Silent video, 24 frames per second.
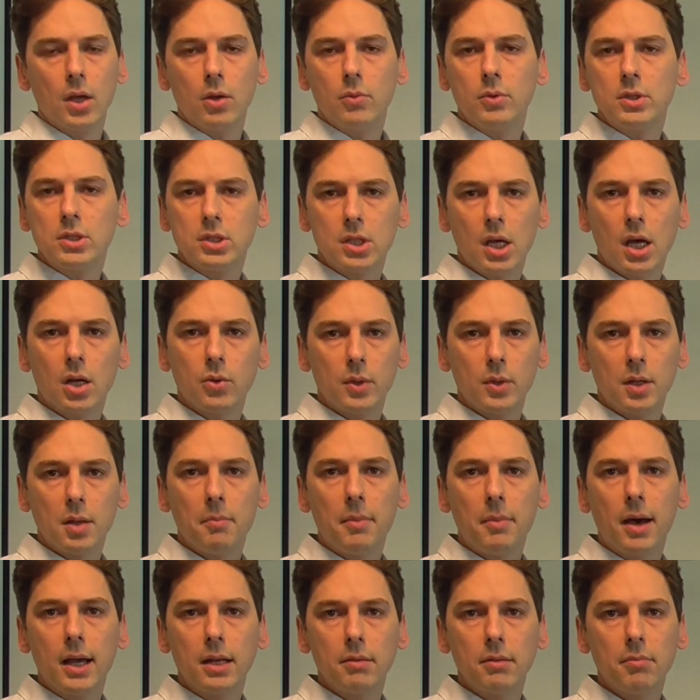We start with a
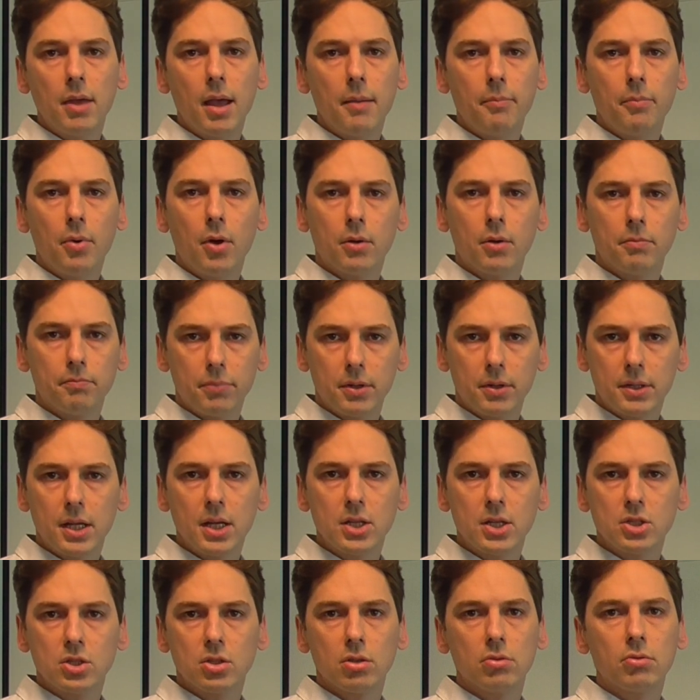mind map on
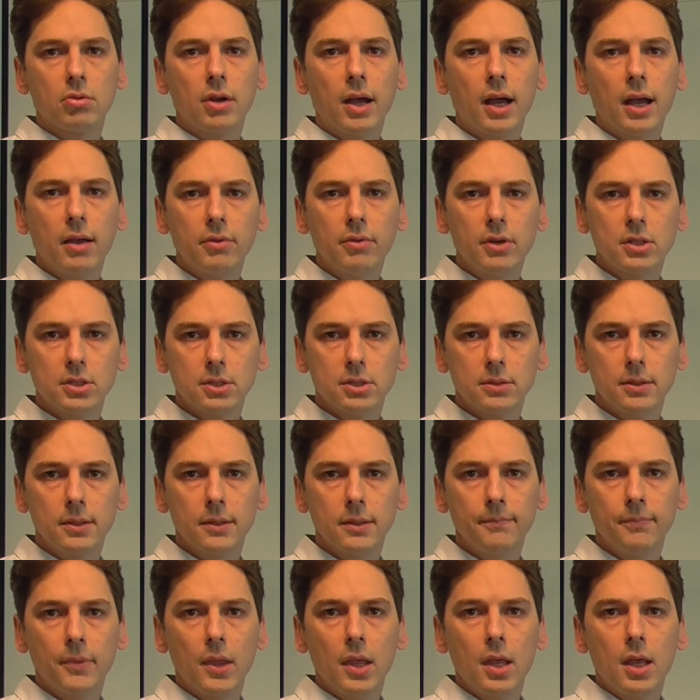potential drivers,
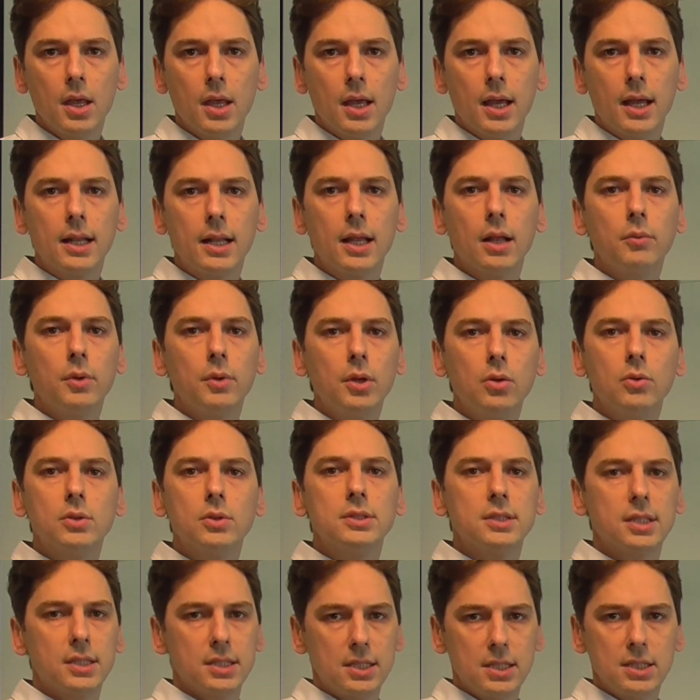and then we do a
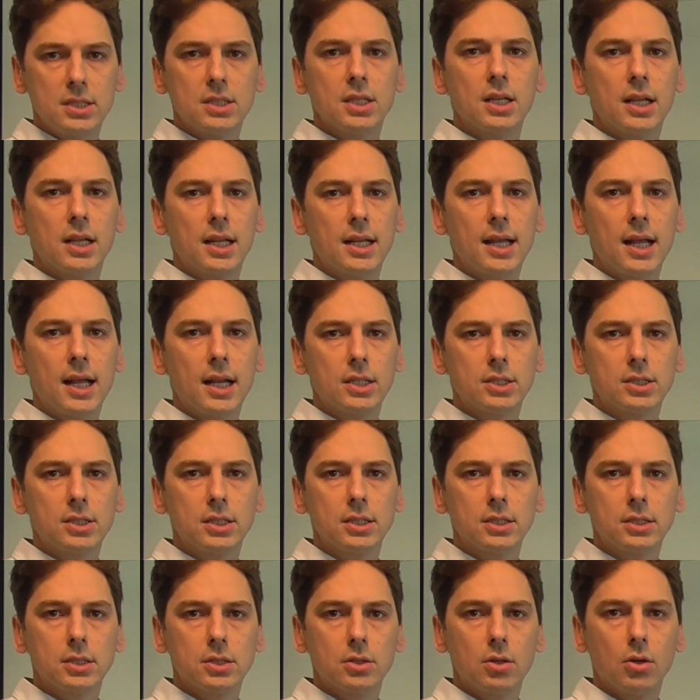statistical
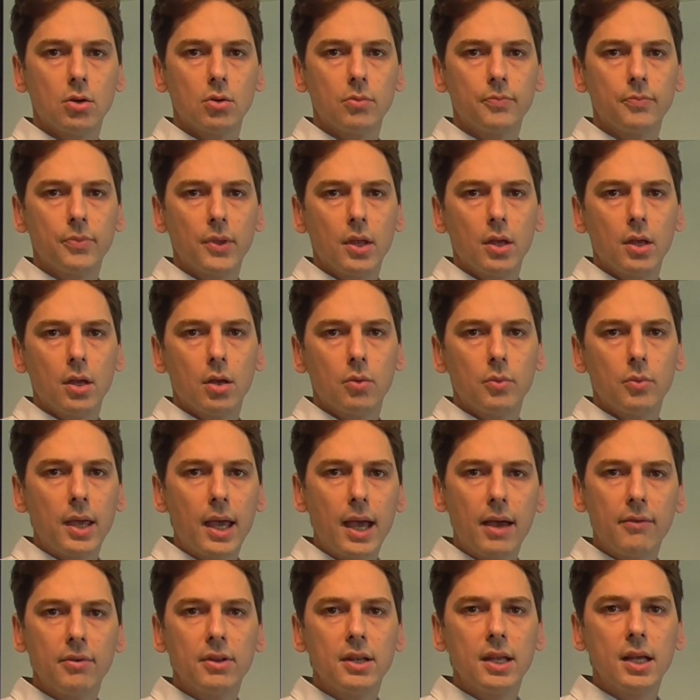analysis. So we
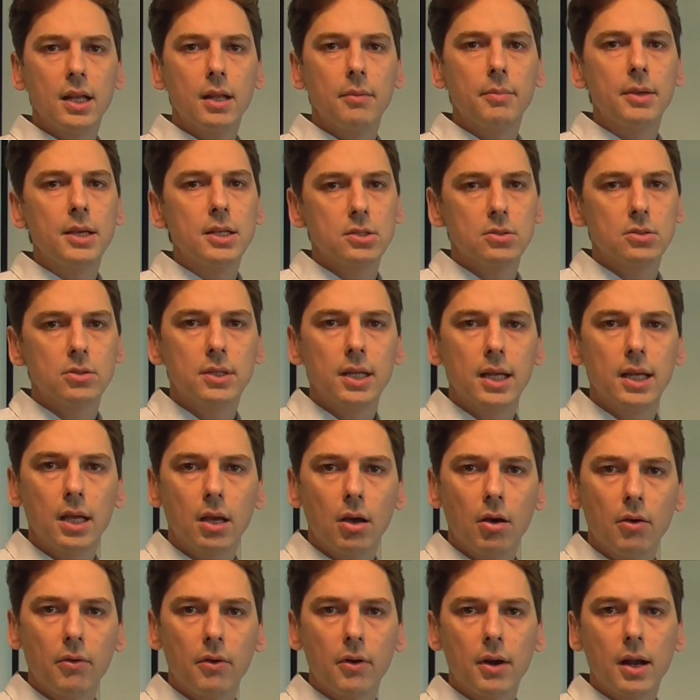have a database today
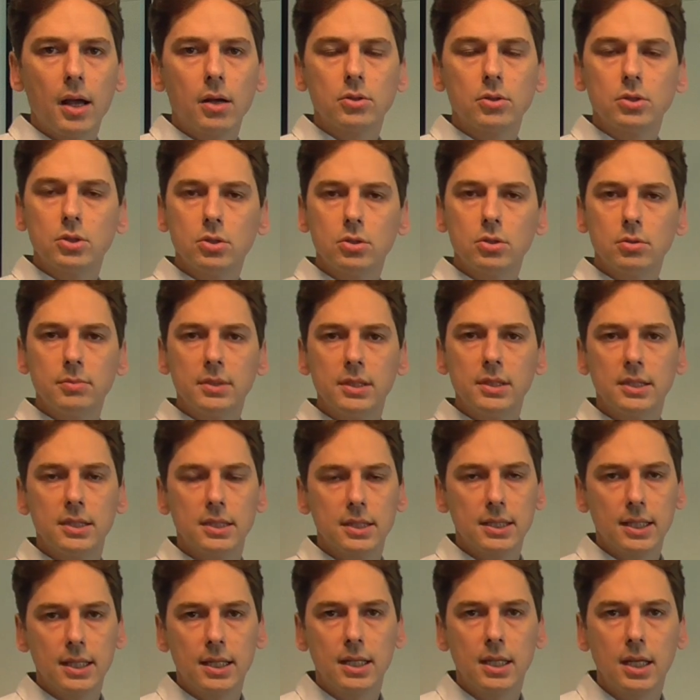of around 2
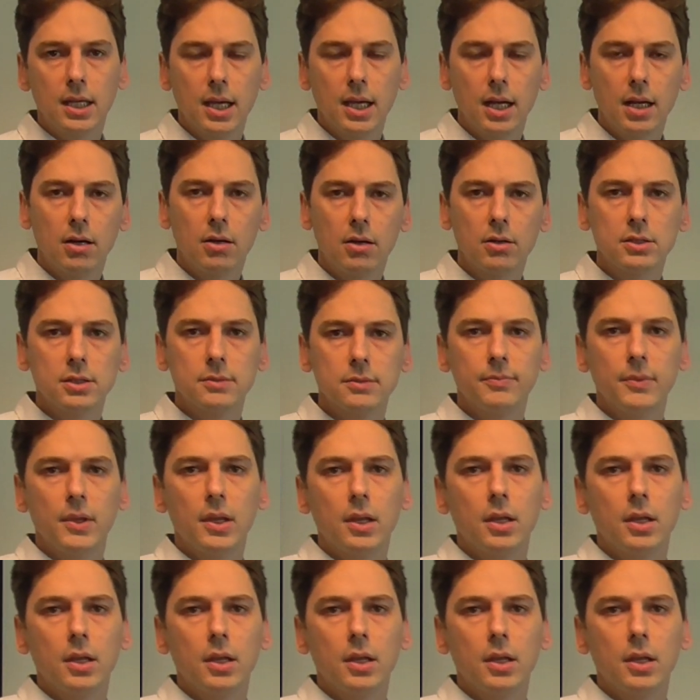million indicators.